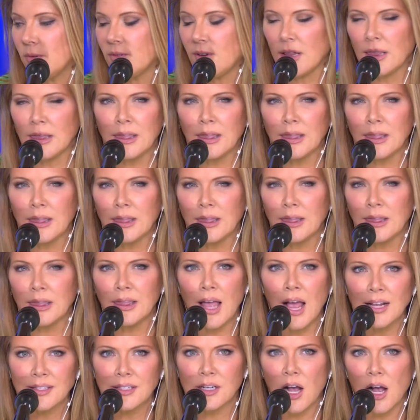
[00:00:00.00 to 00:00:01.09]
We've got lots
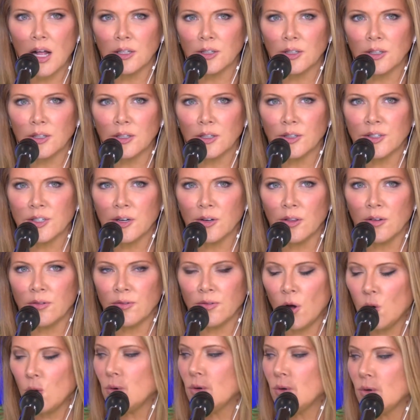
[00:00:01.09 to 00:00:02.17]
of callers here. The
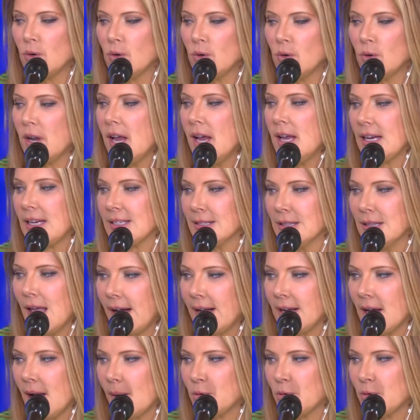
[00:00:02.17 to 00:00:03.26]
phone is
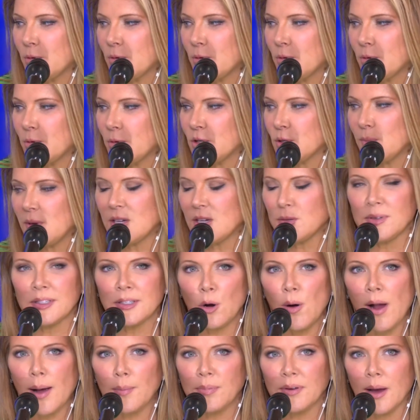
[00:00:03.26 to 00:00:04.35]
lighting up, which makes me so
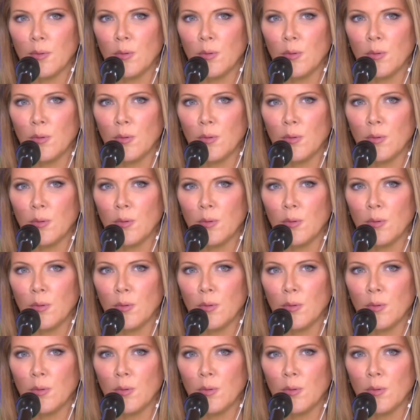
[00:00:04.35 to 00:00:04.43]
happy.